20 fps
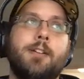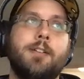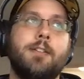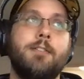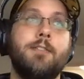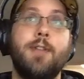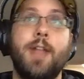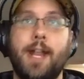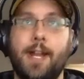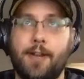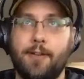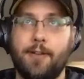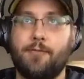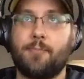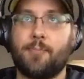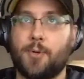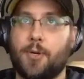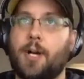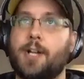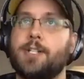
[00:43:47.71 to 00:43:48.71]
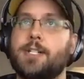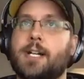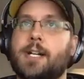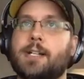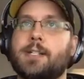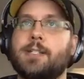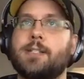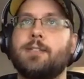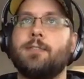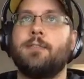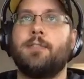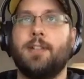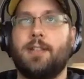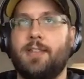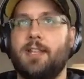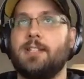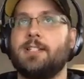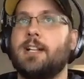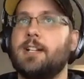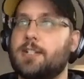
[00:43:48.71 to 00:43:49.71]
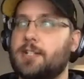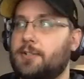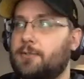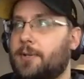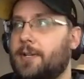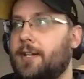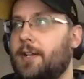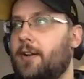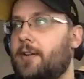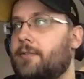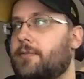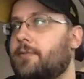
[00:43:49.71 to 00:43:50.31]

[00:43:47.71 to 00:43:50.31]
native projects that they essentially run out of.